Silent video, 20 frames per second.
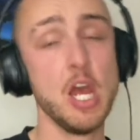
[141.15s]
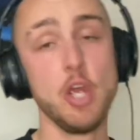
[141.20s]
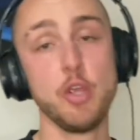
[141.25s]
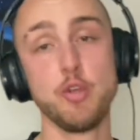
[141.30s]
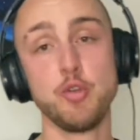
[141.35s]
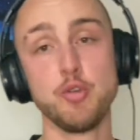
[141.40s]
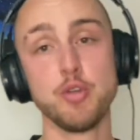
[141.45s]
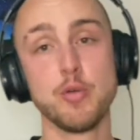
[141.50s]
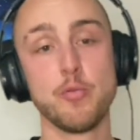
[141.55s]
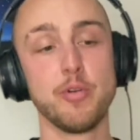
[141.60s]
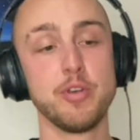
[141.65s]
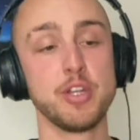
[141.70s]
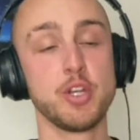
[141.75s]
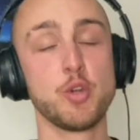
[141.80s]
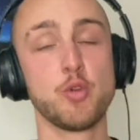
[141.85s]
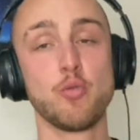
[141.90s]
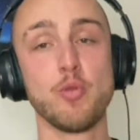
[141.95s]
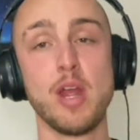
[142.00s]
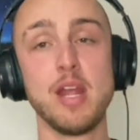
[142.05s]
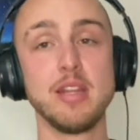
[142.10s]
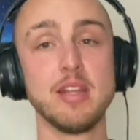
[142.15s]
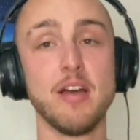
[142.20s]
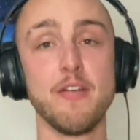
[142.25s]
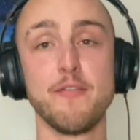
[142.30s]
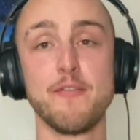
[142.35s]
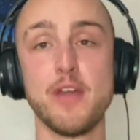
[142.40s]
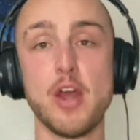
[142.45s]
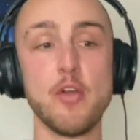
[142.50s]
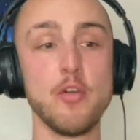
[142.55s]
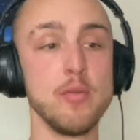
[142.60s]
You do not want to create a
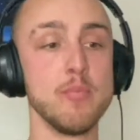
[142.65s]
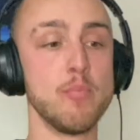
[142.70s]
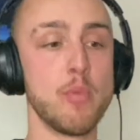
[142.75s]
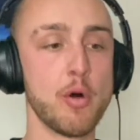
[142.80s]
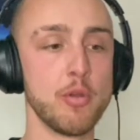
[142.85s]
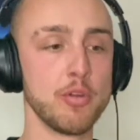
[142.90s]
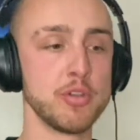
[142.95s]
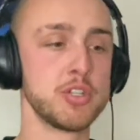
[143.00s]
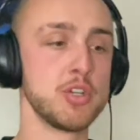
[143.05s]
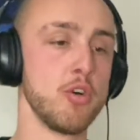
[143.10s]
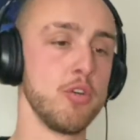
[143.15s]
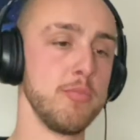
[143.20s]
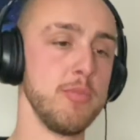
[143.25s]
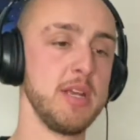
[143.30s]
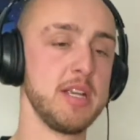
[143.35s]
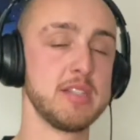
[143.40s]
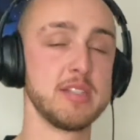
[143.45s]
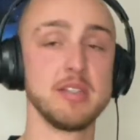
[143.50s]
very monotone mix,